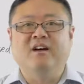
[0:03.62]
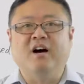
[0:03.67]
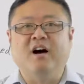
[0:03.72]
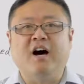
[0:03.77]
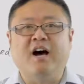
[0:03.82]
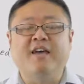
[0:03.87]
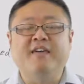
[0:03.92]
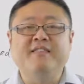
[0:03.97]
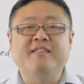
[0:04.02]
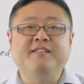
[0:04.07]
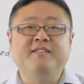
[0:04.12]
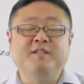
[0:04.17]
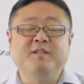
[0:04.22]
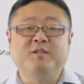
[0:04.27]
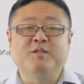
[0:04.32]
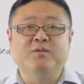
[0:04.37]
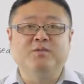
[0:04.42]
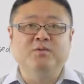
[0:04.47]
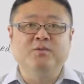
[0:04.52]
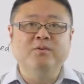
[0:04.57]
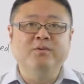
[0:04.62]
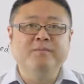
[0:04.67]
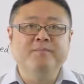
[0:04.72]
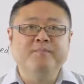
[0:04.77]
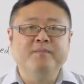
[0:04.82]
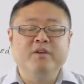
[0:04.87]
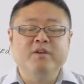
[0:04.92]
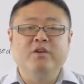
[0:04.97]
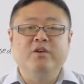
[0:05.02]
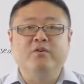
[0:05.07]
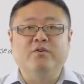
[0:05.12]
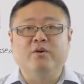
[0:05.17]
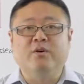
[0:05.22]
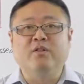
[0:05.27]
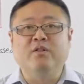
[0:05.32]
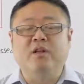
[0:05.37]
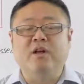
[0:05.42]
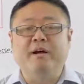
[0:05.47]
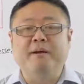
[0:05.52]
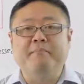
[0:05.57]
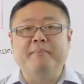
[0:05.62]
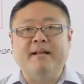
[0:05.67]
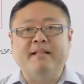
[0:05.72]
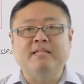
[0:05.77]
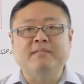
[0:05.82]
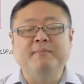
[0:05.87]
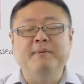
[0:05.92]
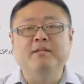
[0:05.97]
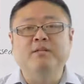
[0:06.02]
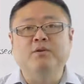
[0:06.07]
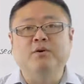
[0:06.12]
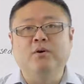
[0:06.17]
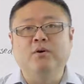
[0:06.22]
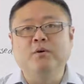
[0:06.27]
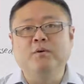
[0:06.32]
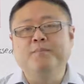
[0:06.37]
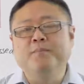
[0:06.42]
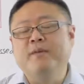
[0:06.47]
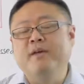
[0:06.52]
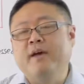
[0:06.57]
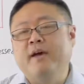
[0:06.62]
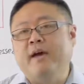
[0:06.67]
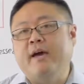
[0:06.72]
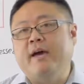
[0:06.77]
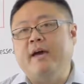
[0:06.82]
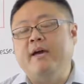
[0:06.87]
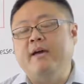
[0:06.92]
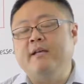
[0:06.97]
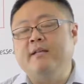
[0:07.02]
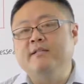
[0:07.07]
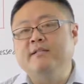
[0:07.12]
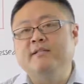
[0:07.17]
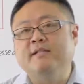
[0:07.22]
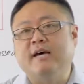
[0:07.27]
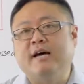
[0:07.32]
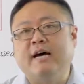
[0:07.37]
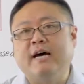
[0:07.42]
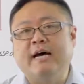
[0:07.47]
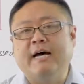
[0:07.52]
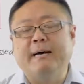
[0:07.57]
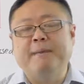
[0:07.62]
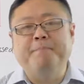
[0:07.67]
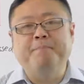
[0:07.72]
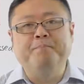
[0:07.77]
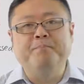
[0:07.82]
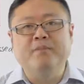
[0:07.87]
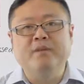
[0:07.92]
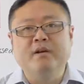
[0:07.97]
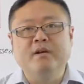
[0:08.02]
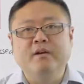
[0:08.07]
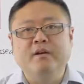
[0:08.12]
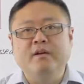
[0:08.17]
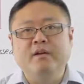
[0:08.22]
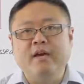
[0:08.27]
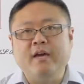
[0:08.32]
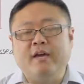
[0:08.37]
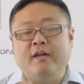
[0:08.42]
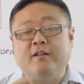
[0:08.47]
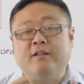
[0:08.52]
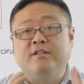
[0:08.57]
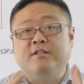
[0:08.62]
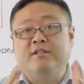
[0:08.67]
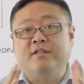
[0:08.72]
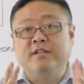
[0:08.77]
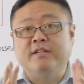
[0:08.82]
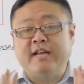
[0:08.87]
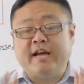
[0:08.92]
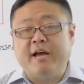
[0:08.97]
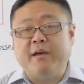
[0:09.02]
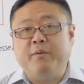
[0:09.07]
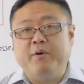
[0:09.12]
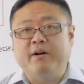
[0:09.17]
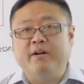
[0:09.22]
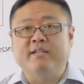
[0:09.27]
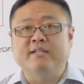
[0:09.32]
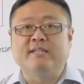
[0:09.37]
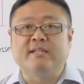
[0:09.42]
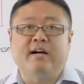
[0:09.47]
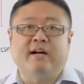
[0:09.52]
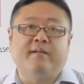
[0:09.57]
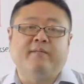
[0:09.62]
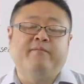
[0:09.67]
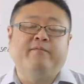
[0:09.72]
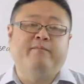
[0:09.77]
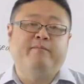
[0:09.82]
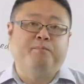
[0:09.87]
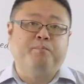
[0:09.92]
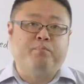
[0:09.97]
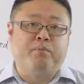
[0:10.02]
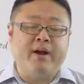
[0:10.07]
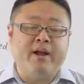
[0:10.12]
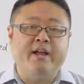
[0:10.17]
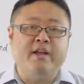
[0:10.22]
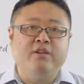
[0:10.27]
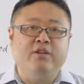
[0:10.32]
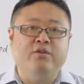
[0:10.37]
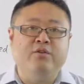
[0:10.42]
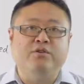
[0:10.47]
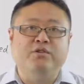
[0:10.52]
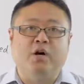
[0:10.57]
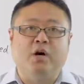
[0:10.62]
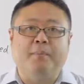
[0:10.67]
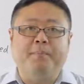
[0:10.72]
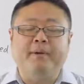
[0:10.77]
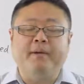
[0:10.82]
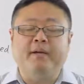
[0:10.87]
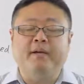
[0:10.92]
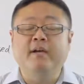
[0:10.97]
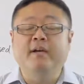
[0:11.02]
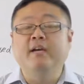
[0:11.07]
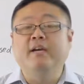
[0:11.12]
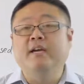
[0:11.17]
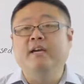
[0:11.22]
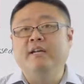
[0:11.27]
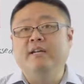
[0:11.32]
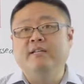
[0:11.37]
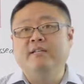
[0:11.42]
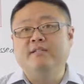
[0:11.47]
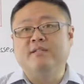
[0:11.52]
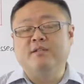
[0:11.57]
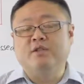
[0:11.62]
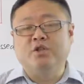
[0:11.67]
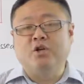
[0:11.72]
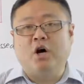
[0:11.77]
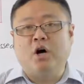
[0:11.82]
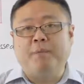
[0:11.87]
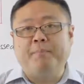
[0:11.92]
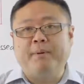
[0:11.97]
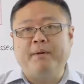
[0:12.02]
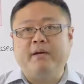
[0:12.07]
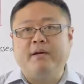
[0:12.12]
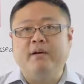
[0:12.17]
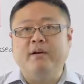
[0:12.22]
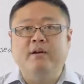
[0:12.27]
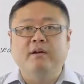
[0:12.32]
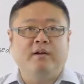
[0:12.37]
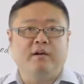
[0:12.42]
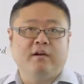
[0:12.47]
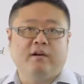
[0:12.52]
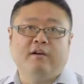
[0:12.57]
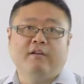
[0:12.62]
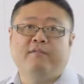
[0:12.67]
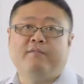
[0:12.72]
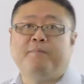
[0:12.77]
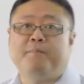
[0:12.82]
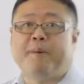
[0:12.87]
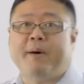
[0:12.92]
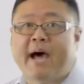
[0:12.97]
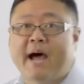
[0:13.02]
Hi, this is Sung, your online maths mentor, and today we're going to start a brand new topic. It is the topic of